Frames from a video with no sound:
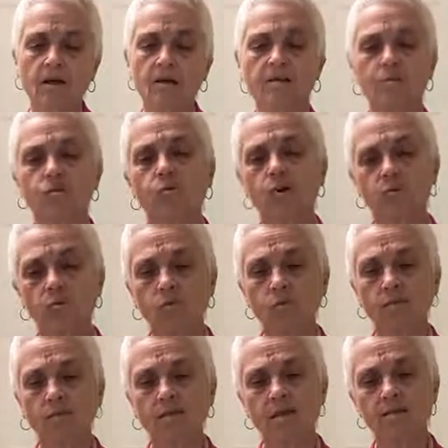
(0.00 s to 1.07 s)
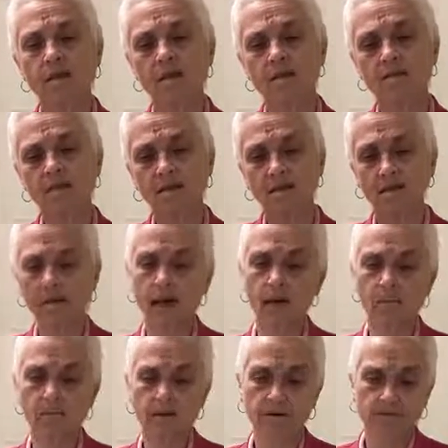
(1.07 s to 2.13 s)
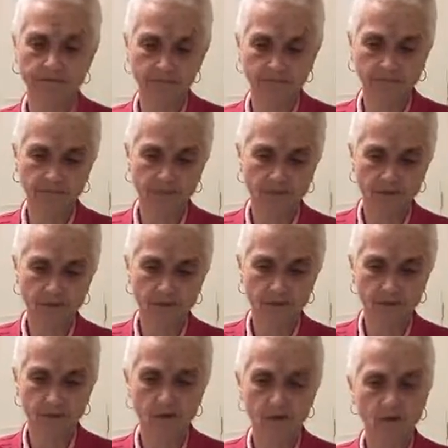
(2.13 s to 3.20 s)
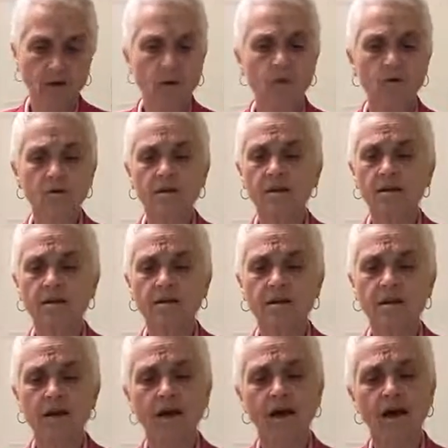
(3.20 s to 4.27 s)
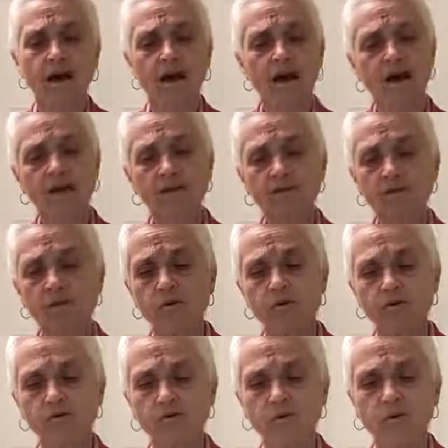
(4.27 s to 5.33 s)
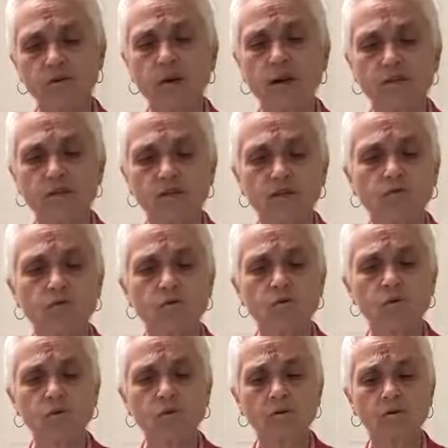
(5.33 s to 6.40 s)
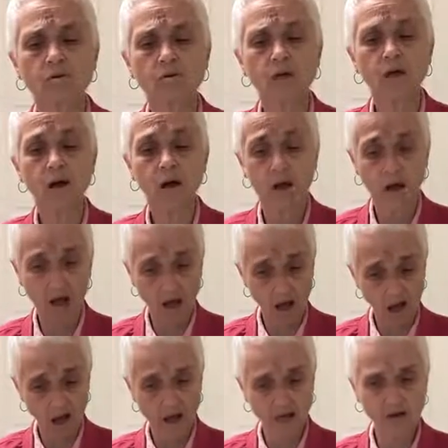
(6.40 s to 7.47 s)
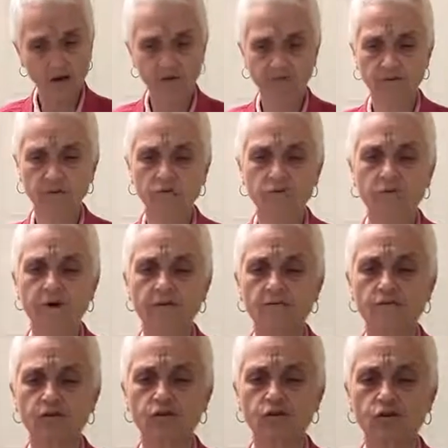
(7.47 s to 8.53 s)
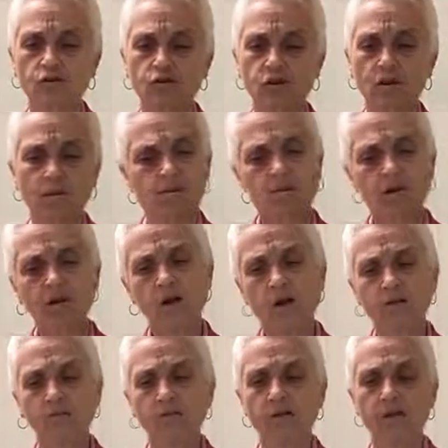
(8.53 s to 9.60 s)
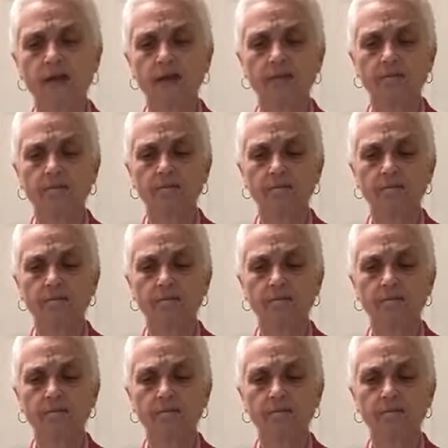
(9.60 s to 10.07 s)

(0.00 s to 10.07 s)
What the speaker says: In sweet words, he made the king happy. "O king, I have heard of your righteous rule. I offer you refuge. Be not afraid.